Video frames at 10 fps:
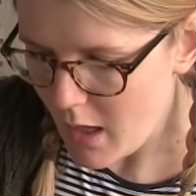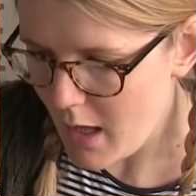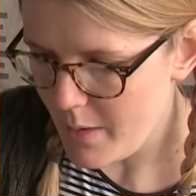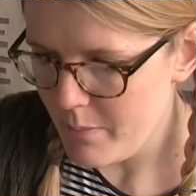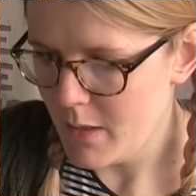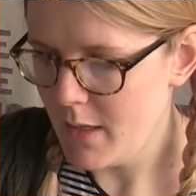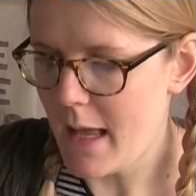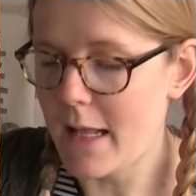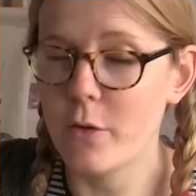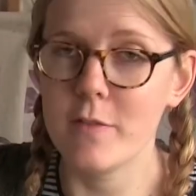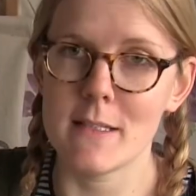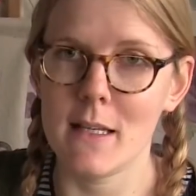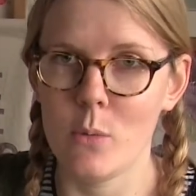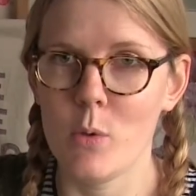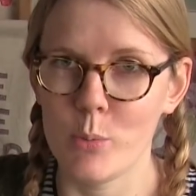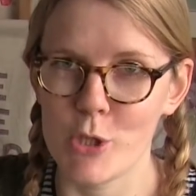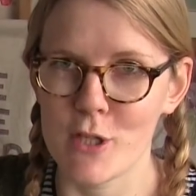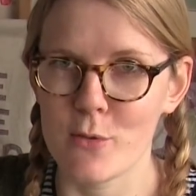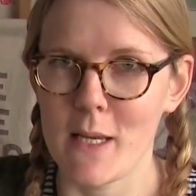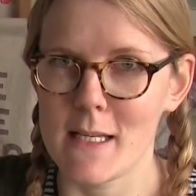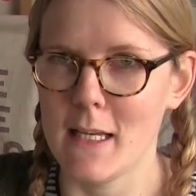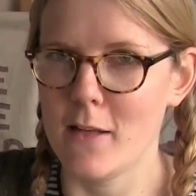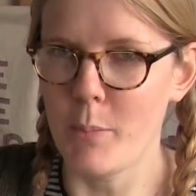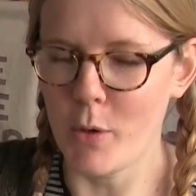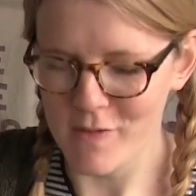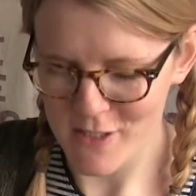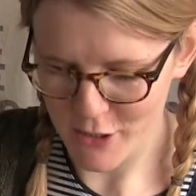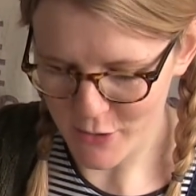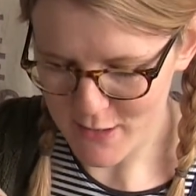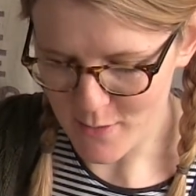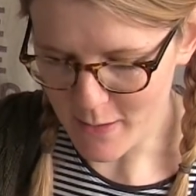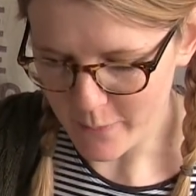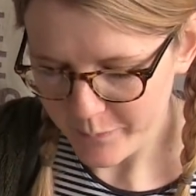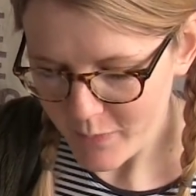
And obviously the one which is waiting is Polvent and Christabel.